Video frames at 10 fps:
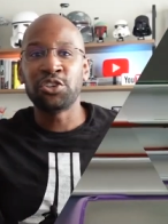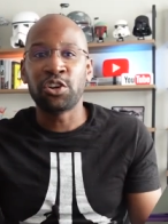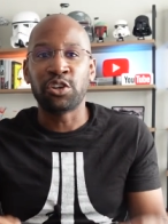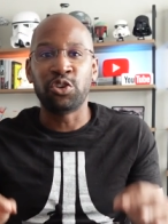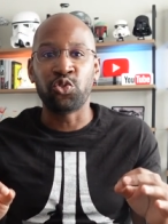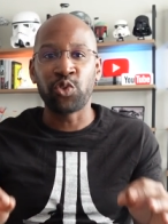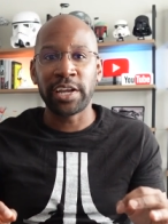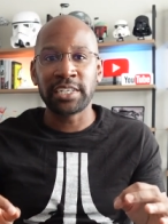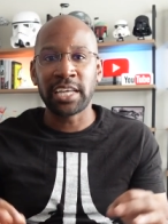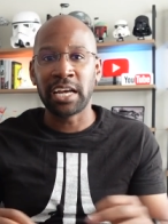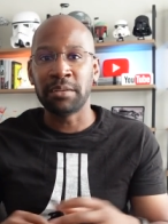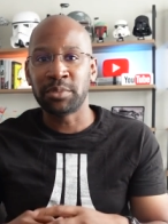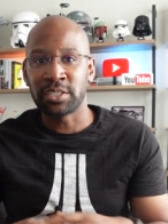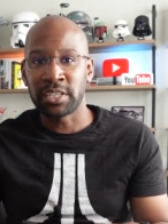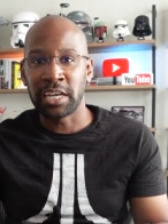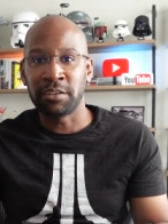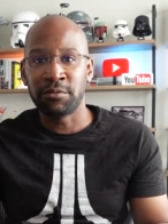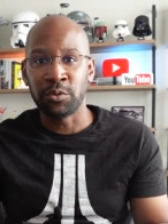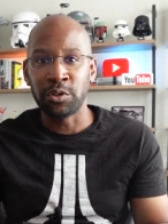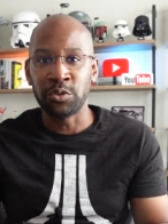are great times to sign up
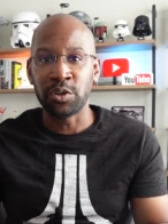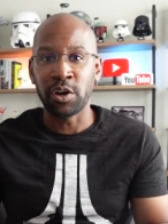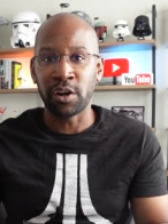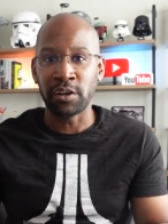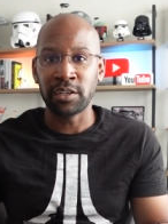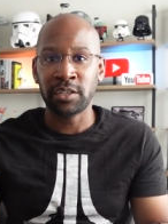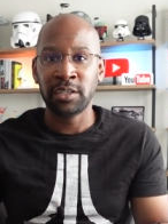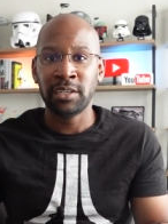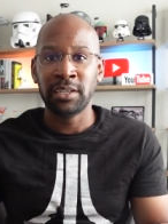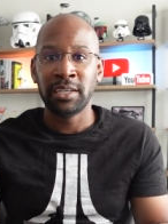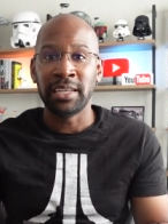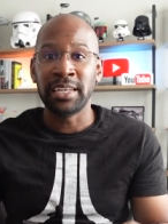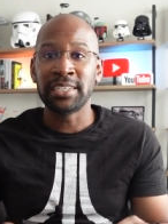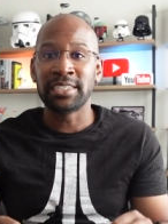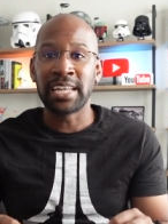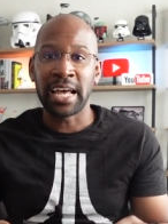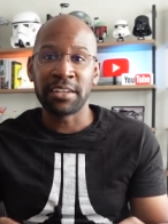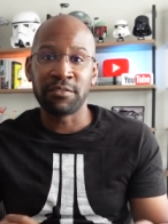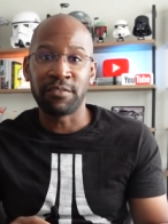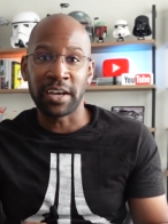for a new card. It is not
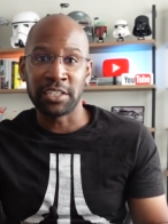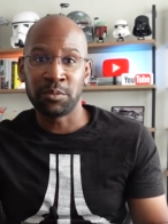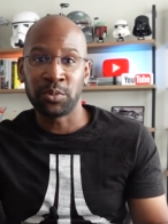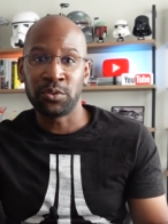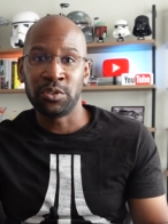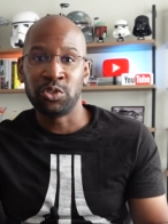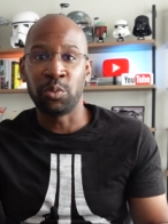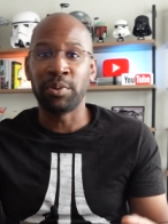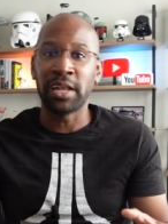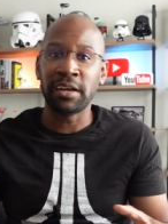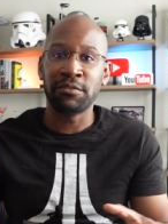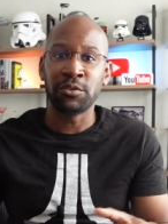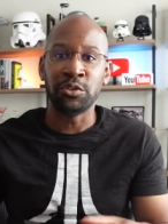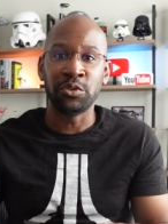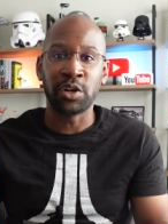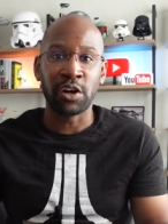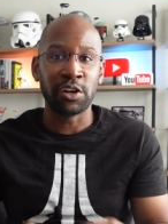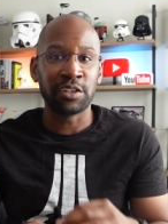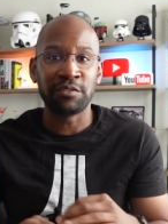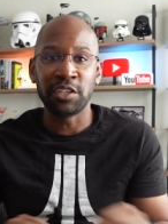advisable to apply for a new
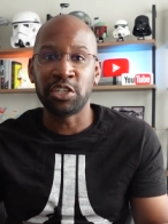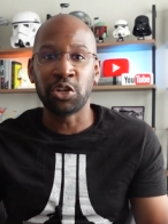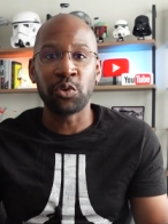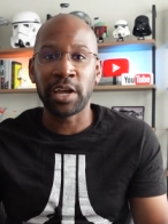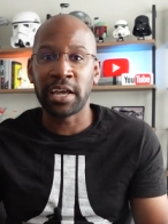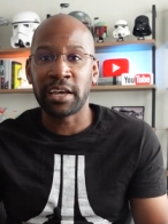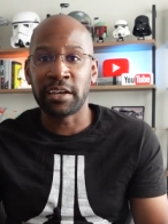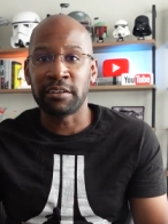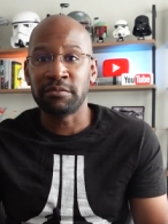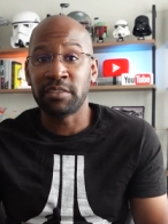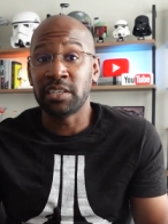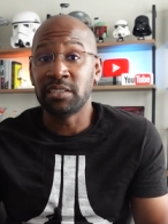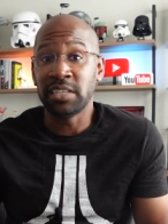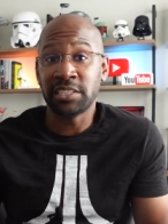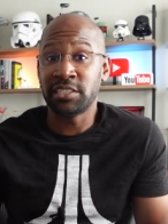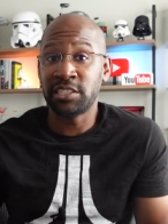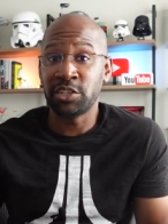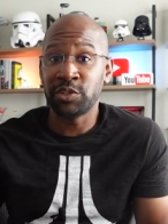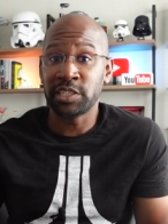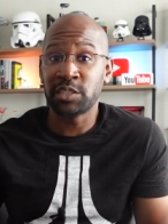card if you don't have the
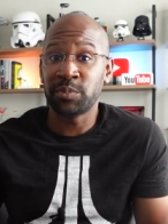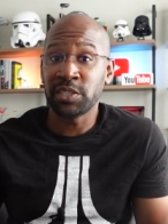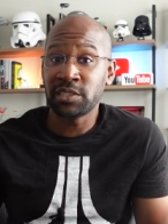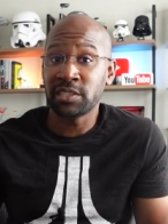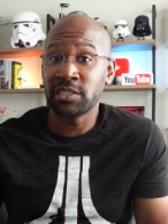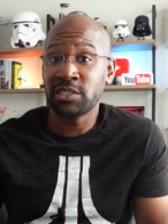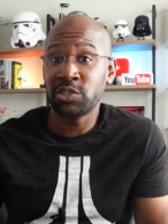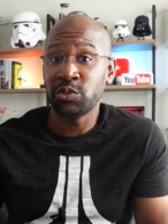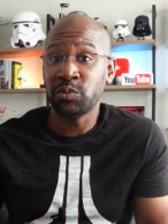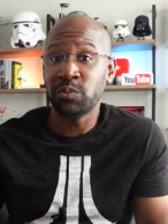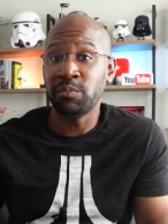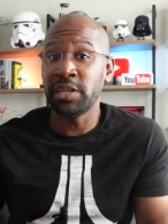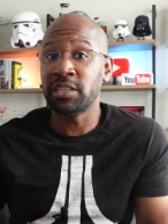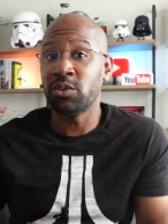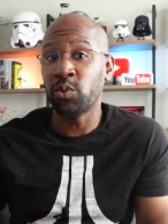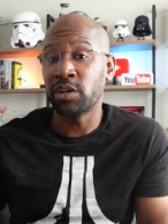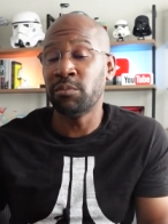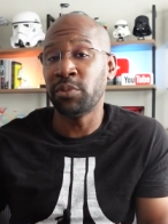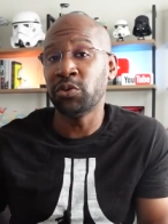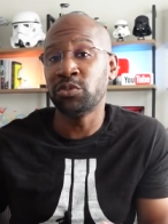necessary expenses to meet the
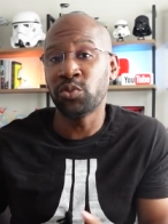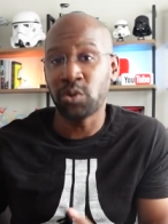welcome bonus